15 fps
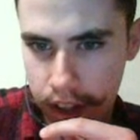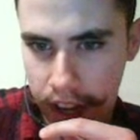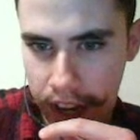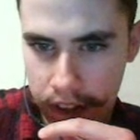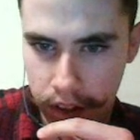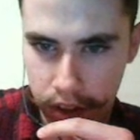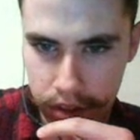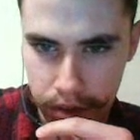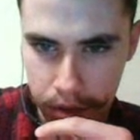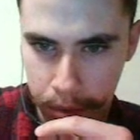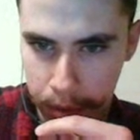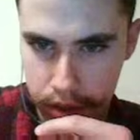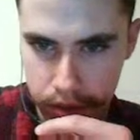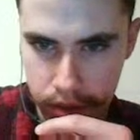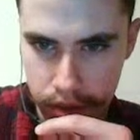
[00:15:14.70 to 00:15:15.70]
and also
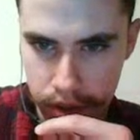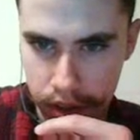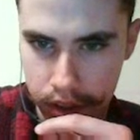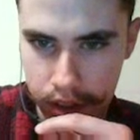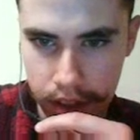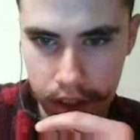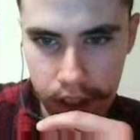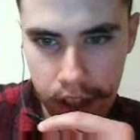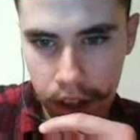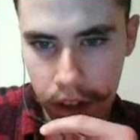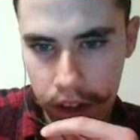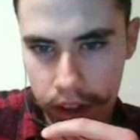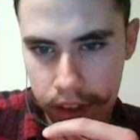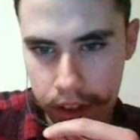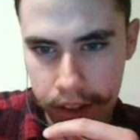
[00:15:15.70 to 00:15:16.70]
in West Virginia.
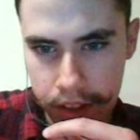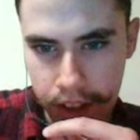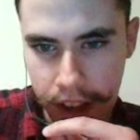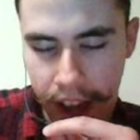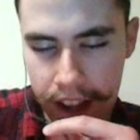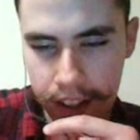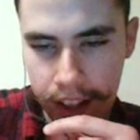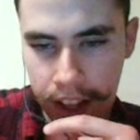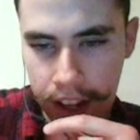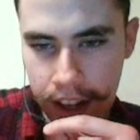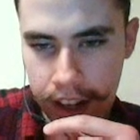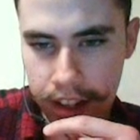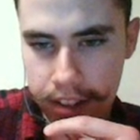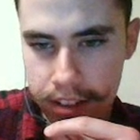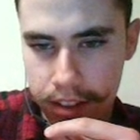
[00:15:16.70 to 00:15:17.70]
The
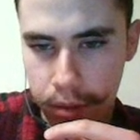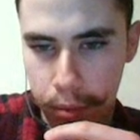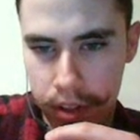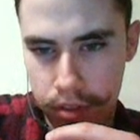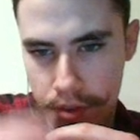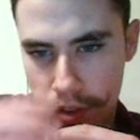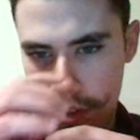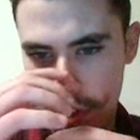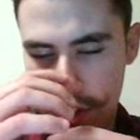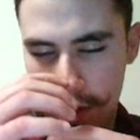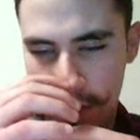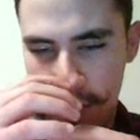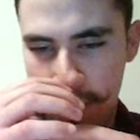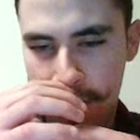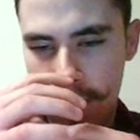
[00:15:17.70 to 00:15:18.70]
Alleghenies of West
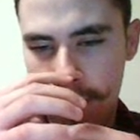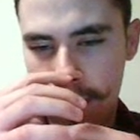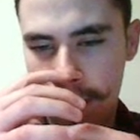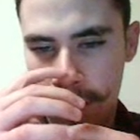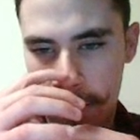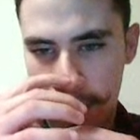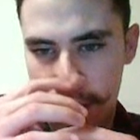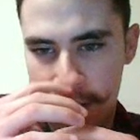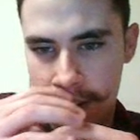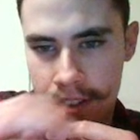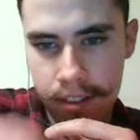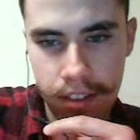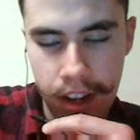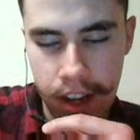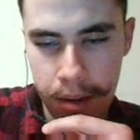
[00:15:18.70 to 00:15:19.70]
Virginia, oh
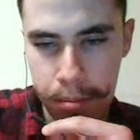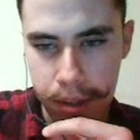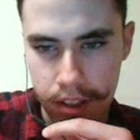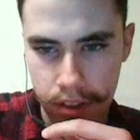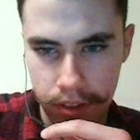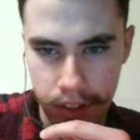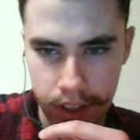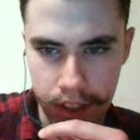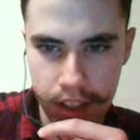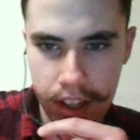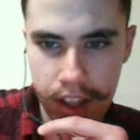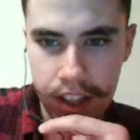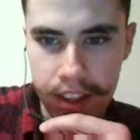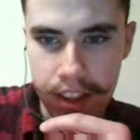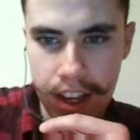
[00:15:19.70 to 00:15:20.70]
man, and Pennsylvania,
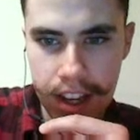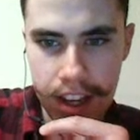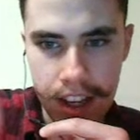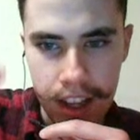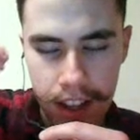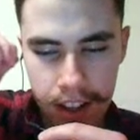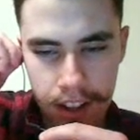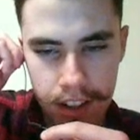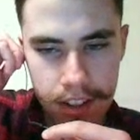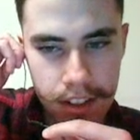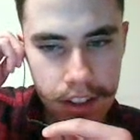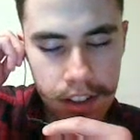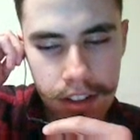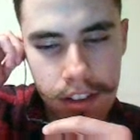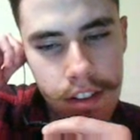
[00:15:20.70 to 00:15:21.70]
they get
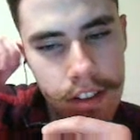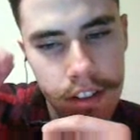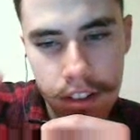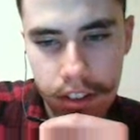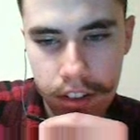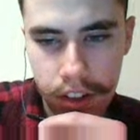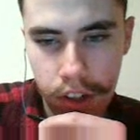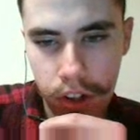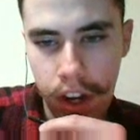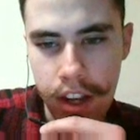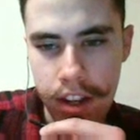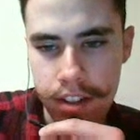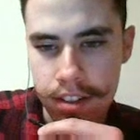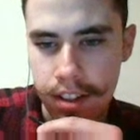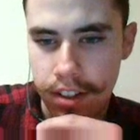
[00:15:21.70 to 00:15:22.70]

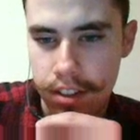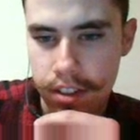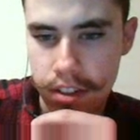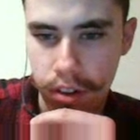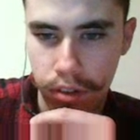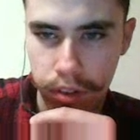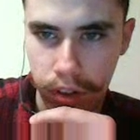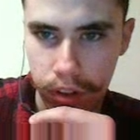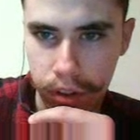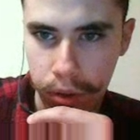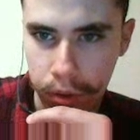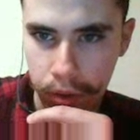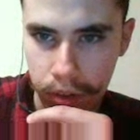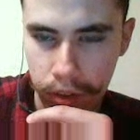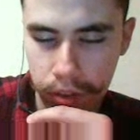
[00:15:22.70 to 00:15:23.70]
crazy snowfall
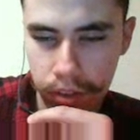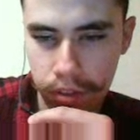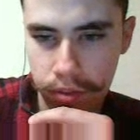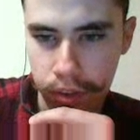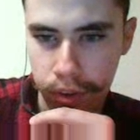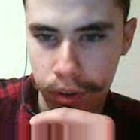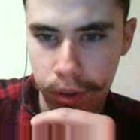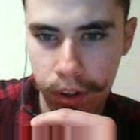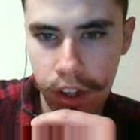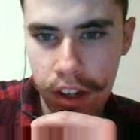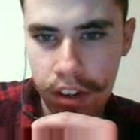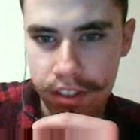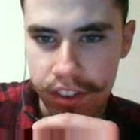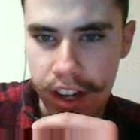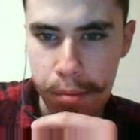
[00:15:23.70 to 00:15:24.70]
totals for
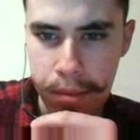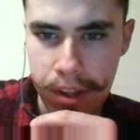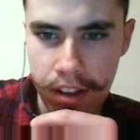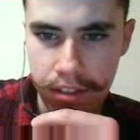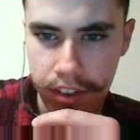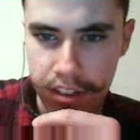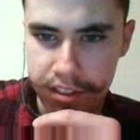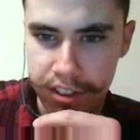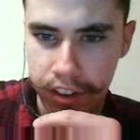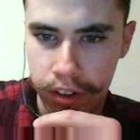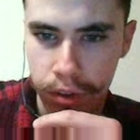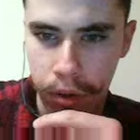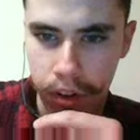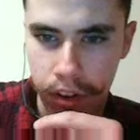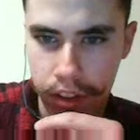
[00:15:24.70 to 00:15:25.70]
not being very far
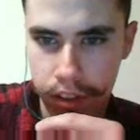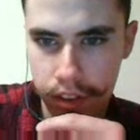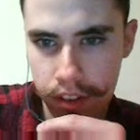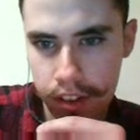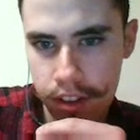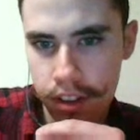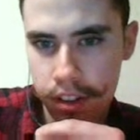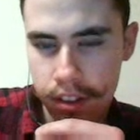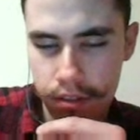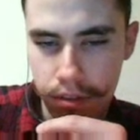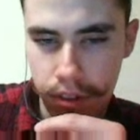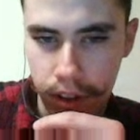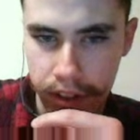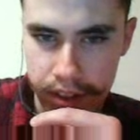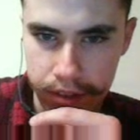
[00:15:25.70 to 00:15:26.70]
north
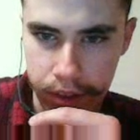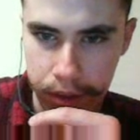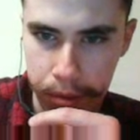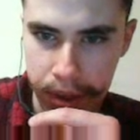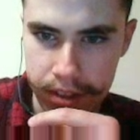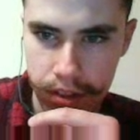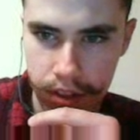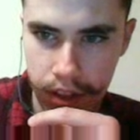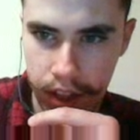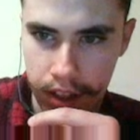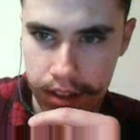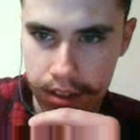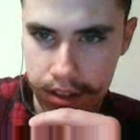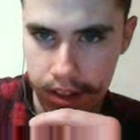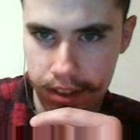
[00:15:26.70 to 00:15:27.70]
relative to the rest of the
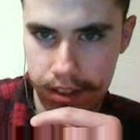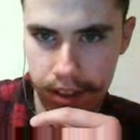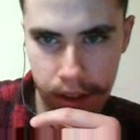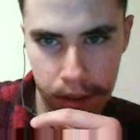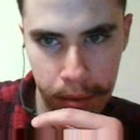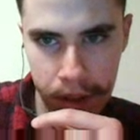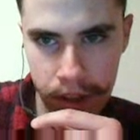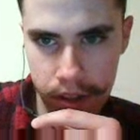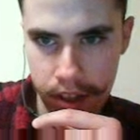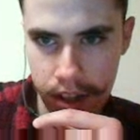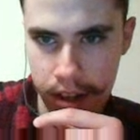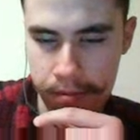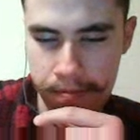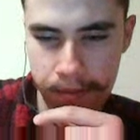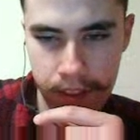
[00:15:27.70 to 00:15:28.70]
United States. In the
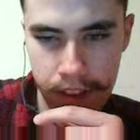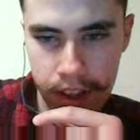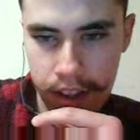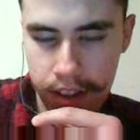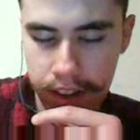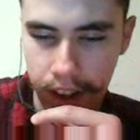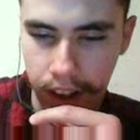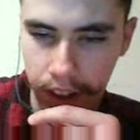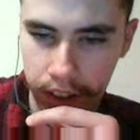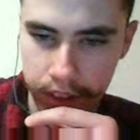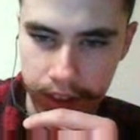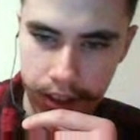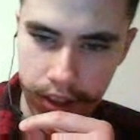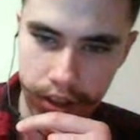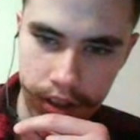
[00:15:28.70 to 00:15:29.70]
wintertime, the
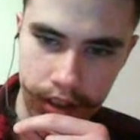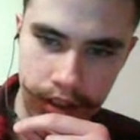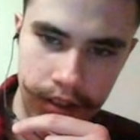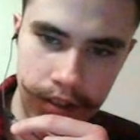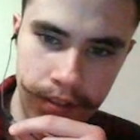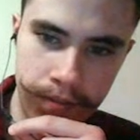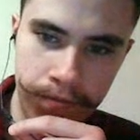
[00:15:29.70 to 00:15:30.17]
elevation,